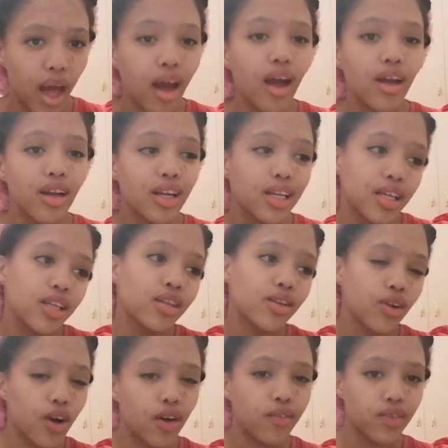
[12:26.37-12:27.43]
and lead
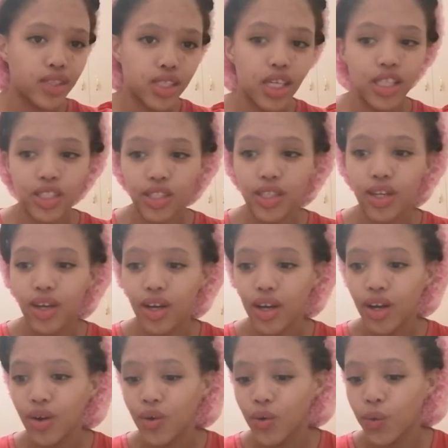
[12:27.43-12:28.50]
the conversation
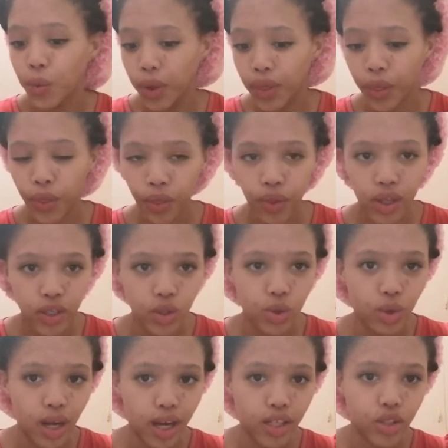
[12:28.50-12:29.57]
with the things
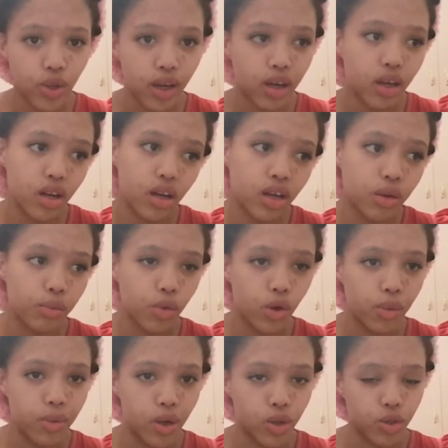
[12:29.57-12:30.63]
you like so I can learn more
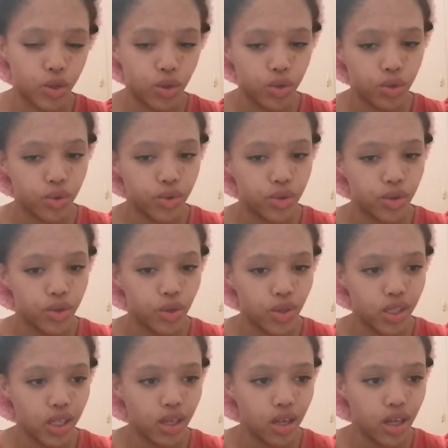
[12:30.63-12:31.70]
about you you
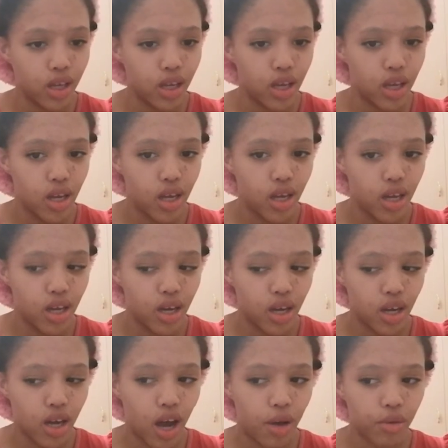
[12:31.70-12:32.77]
see
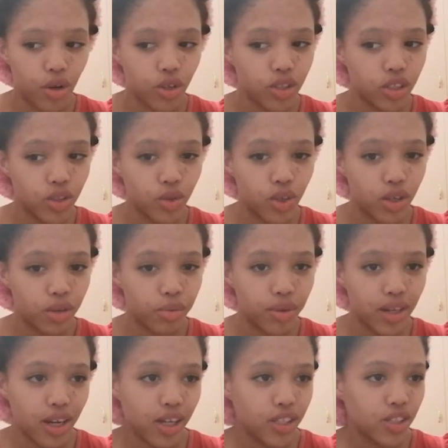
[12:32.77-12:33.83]
i'm not just gonna
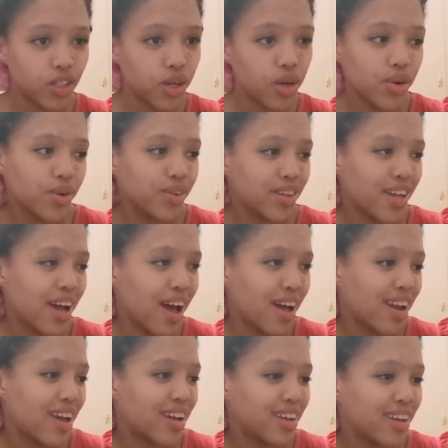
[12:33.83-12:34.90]
be like so yeah
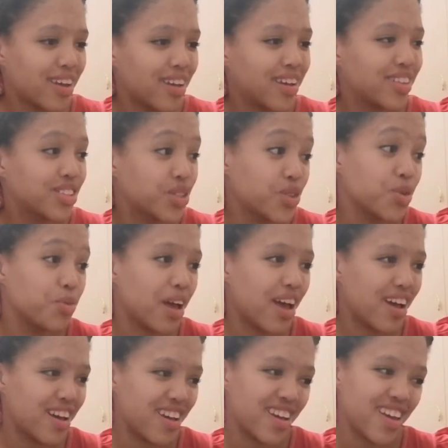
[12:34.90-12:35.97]
like a uh, school bag